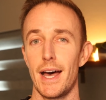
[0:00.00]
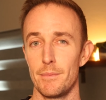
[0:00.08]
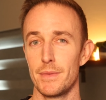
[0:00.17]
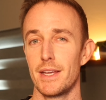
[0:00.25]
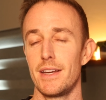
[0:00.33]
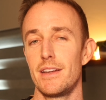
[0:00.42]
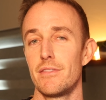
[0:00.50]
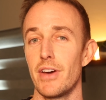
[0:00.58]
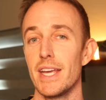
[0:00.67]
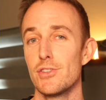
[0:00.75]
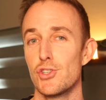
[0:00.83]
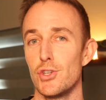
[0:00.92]
I'm gonna
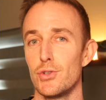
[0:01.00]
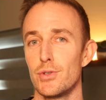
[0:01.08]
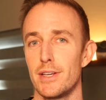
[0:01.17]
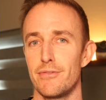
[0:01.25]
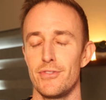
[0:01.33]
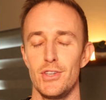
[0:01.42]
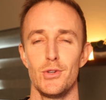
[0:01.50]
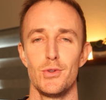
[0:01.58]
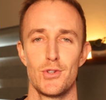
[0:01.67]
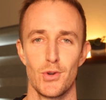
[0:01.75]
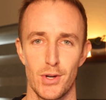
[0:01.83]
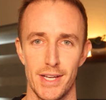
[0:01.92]
invite you, if
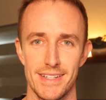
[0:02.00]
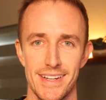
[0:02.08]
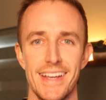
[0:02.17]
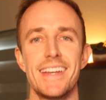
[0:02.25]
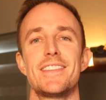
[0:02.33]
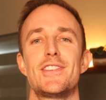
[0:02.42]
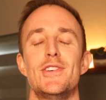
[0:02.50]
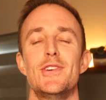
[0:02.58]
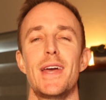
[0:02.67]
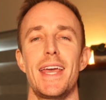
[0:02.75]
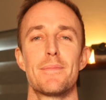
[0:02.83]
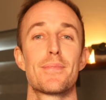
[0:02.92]
you join,
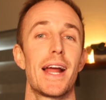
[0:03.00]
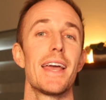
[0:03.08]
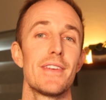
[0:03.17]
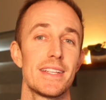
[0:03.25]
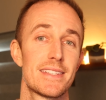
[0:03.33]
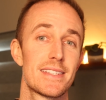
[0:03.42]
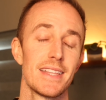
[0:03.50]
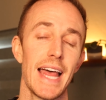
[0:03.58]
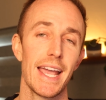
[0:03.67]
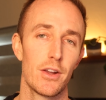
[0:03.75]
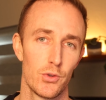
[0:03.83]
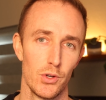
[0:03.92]
to a private
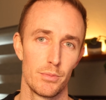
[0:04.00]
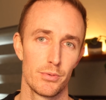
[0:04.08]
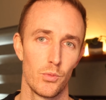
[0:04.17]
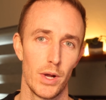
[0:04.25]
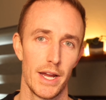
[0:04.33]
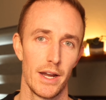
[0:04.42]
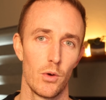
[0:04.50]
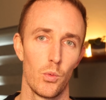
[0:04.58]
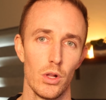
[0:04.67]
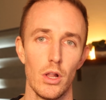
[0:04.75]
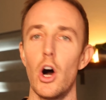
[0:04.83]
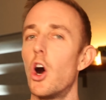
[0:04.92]
Slack group where
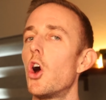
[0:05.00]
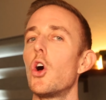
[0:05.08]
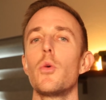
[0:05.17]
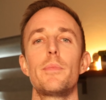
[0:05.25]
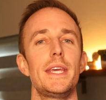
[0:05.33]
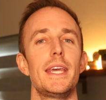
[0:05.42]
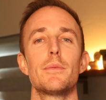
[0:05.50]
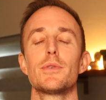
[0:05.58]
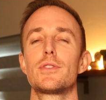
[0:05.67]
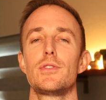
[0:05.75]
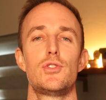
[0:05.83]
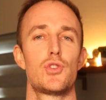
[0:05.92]
we'll all be
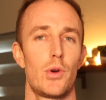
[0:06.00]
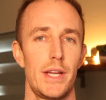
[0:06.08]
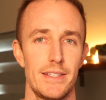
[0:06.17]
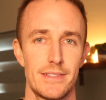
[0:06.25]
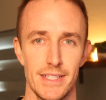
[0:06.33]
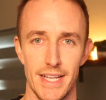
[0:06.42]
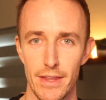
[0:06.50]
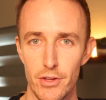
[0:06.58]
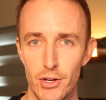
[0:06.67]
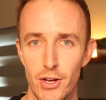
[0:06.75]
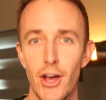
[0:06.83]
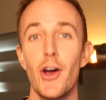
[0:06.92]
able to join
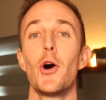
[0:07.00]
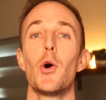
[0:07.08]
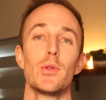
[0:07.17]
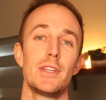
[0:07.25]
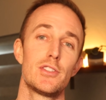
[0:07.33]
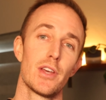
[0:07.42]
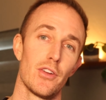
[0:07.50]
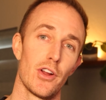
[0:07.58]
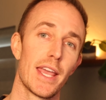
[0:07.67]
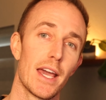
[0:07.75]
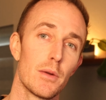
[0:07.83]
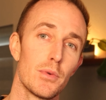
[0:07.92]
together, hold each other
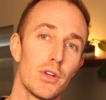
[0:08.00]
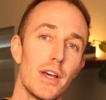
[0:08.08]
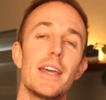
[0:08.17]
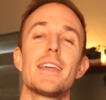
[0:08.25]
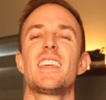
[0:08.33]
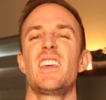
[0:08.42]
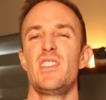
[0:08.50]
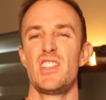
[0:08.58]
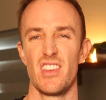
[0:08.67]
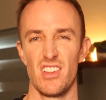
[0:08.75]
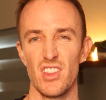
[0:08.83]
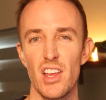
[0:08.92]
accountable, give
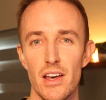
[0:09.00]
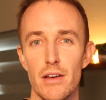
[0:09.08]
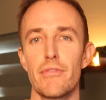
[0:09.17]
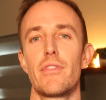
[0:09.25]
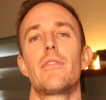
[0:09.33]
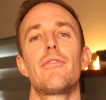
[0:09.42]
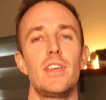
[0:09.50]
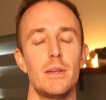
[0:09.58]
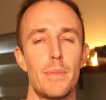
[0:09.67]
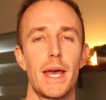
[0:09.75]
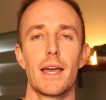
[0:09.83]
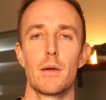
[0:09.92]
each other love,
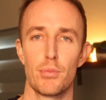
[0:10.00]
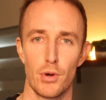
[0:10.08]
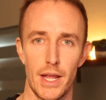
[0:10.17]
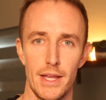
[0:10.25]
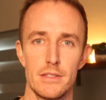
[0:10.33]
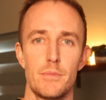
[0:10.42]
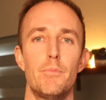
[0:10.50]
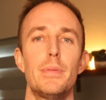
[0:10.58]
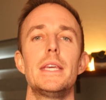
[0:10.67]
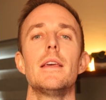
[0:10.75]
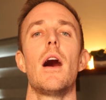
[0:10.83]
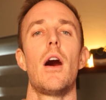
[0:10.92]
feedback, praise,
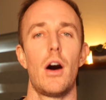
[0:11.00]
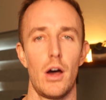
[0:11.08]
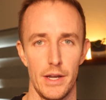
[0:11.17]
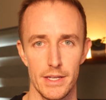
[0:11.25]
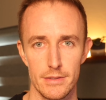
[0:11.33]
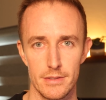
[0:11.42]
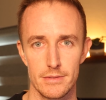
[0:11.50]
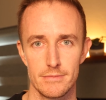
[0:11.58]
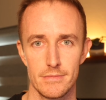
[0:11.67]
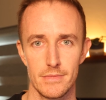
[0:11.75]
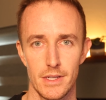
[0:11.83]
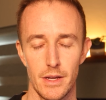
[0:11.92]
be honest
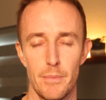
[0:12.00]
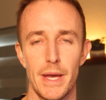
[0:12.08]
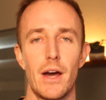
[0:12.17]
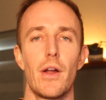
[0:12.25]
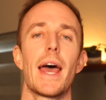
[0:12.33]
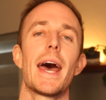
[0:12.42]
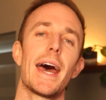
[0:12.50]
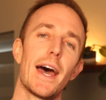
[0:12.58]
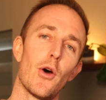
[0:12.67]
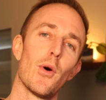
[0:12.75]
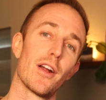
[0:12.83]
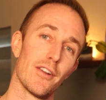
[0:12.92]
about
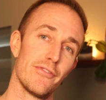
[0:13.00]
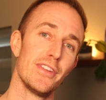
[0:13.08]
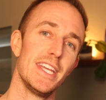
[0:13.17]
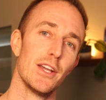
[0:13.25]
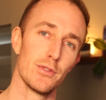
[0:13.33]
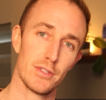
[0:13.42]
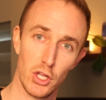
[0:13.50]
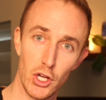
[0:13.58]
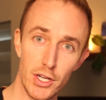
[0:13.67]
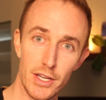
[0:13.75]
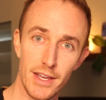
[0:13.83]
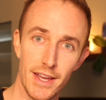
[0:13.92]
how our videos
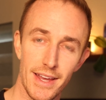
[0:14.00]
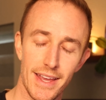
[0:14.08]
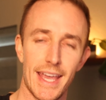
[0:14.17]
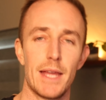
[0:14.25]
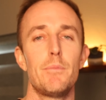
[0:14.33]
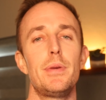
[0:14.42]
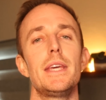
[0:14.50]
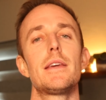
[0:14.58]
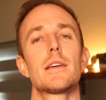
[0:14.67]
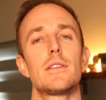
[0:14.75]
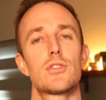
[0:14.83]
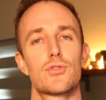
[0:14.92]
look, and be
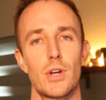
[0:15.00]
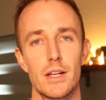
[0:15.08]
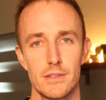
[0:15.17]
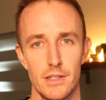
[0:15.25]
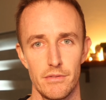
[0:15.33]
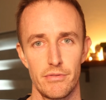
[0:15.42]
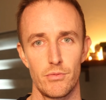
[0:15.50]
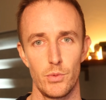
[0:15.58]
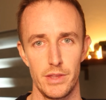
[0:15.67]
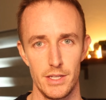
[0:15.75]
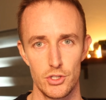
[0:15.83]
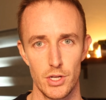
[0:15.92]
constructive
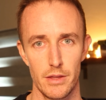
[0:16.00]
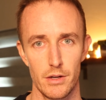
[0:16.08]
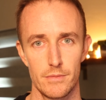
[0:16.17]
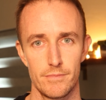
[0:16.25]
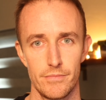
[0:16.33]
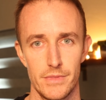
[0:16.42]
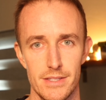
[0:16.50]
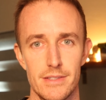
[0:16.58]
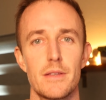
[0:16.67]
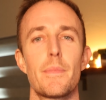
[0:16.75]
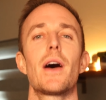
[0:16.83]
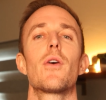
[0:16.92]
with each other. This
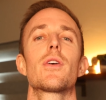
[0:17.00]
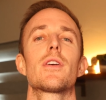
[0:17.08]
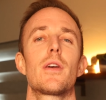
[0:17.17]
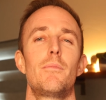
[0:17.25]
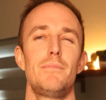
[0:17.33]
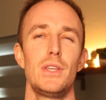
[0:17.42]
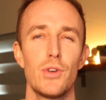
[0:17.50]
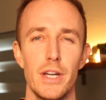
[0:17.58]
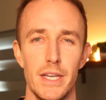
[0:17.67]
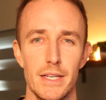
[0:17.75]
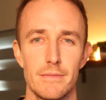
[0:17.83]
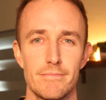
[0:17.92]
is about
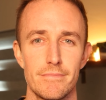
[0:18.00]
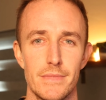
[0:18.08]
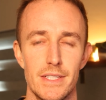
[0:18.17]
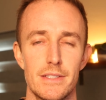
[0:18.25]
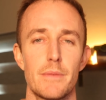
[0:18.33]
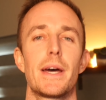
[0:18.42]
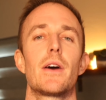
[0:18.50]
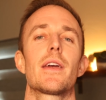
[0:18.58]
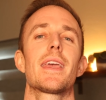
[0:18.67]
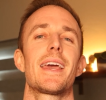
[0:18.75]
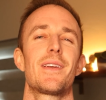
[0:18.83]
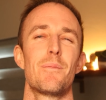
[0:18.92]
community. This is about
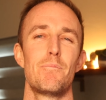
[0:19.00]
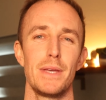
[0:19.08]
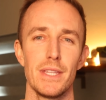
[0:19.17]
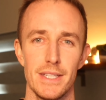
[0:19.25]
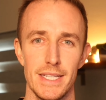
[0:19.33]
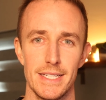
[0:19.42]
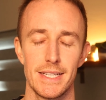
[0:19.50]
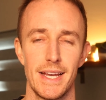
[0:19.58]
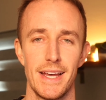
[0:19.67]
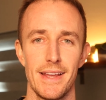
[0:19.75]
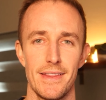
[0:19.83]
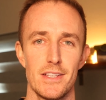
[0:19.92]
accountability.
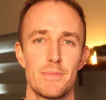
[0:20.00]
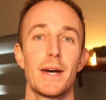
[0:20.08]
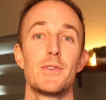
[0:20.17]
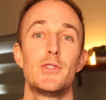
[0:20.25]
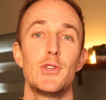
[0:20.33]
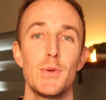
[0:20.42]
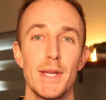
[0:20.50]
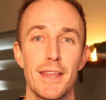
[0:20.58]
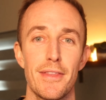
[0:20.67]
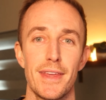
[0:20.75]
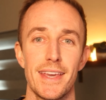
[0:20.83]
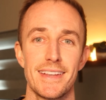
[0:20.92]
This is about
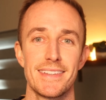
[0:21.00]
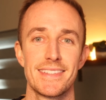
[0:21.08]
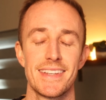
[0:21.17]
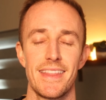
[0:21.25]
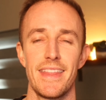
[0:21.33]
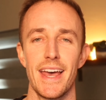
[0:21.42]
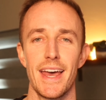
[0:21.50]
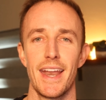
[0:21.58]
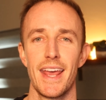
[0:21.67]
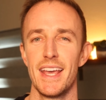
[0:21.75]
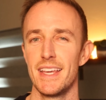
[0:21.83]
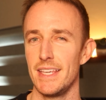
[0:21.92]
doing things
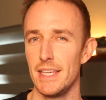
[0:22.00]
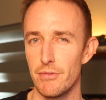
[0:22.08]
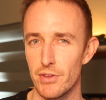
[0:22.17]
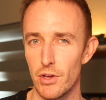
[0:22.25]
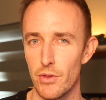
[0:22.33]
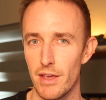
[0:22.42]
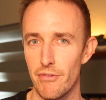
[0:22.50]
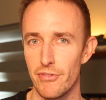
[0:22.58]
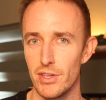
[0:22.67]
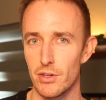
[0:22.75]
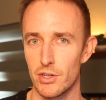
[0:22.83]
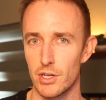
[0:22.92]
that, even though they
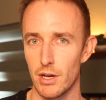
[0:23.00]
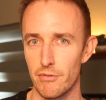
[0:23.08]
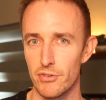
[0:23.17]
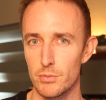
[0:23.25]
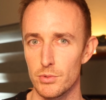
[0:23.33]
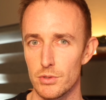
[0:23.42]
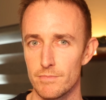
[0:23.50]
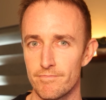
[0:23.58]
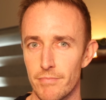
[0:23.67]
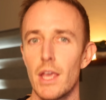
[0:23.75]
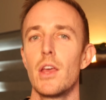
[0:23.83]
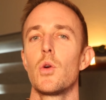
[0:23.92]
feel uncomfortable,
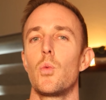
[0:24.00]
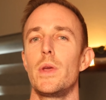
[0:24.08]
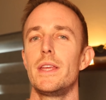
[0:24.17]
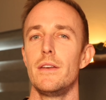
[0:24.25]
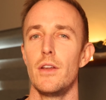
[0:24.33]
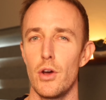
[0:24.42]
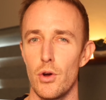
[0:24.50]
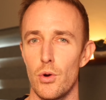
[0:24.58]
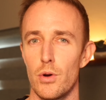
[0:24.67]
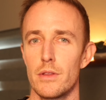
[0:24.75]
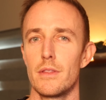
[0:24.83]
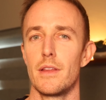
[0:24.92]
we
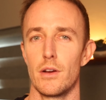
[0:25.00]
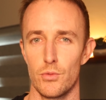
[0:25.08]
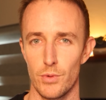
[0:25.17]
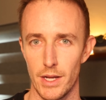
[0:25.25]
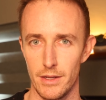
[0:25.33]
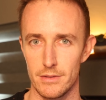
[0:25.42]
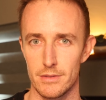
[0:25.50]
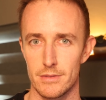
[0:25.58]
know they're right.